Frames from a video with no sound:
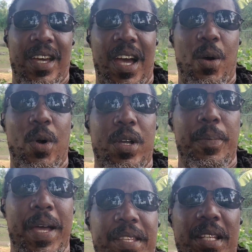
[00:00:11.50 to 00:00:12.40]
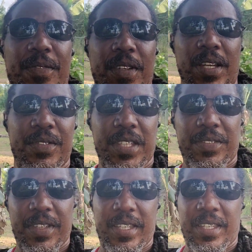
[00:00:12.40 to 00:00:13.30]
Welcome back to Live for Love
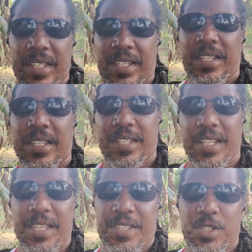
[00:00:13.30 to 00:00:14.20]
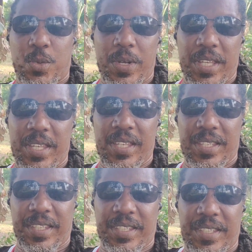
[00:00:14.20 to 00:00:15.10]
TV. Today's the
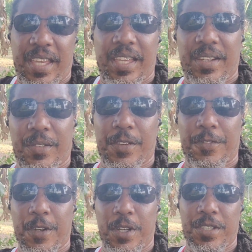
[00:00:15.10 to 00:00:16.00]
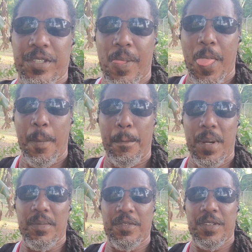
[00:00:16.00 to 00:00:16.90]
26th day of the first
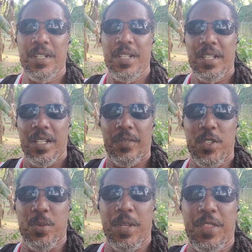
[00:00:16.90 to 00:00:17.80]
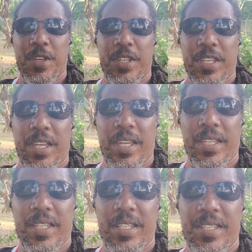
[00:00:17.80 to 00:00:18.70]
month of the 23rd
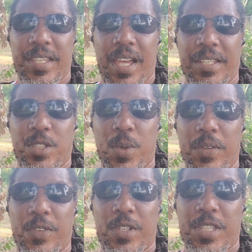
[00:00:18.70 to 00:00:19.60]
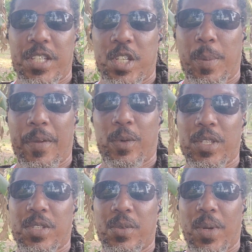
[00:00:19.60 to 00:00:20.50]
year inside the 21st century. Hope
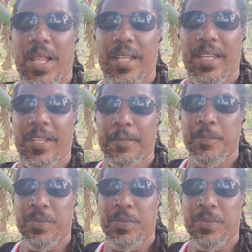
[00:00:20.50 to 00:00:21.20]
everyone's doing well out there.